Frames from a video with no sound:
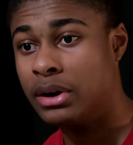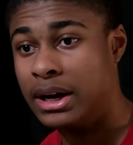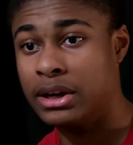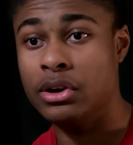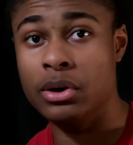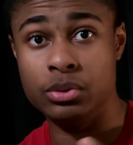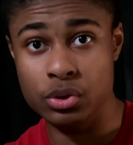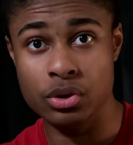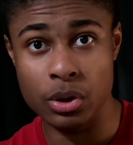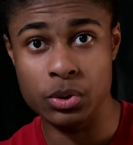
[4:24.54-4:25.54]
I could go
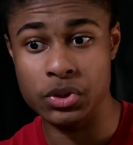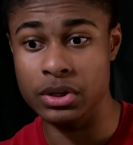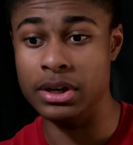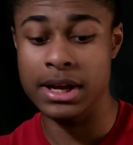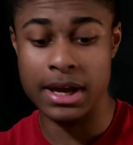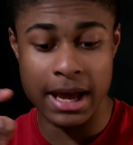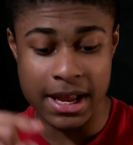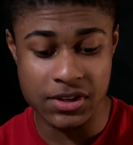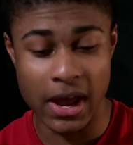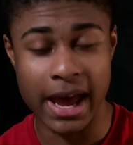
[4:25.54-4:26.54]
to Notion
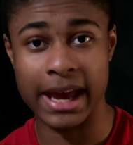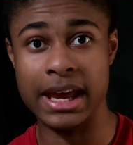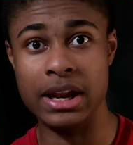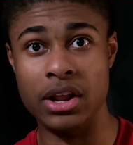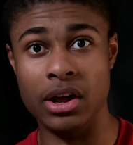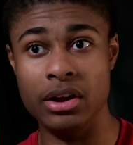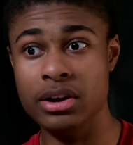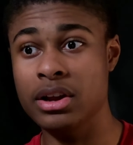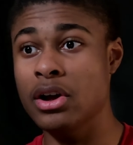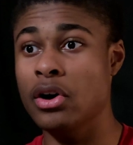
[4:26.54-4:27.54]
and tag it
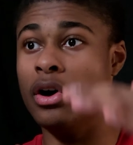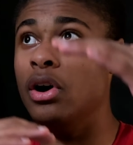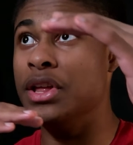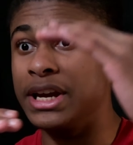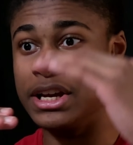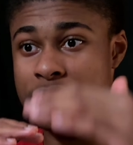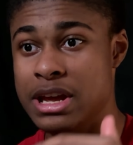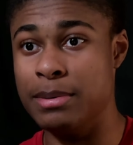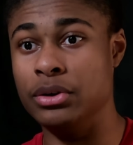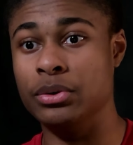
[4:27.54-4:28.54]
done, and I can
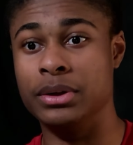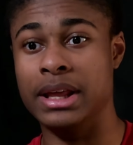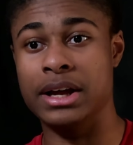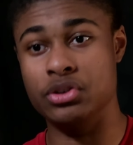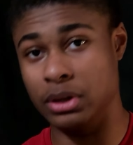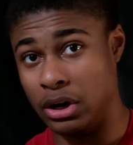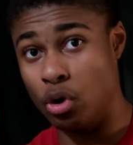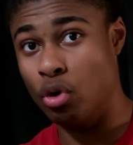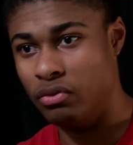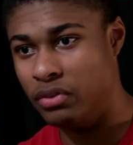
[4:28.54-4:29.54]
keep on doing that until like a
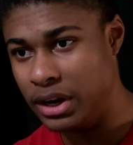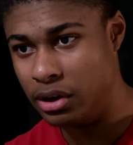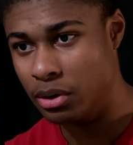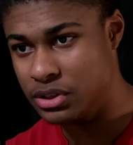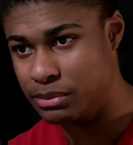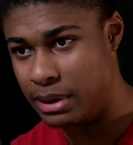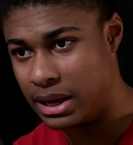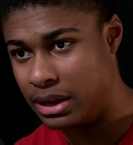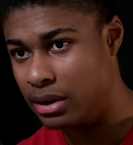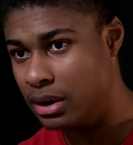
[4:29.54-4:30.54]
whole video is
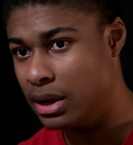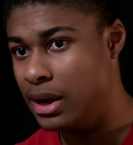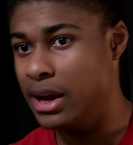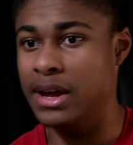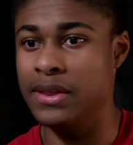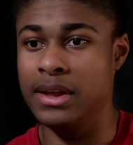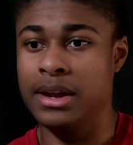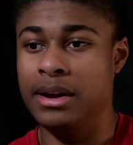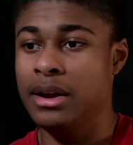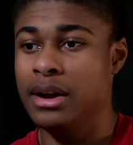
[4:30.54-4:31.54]
made, and then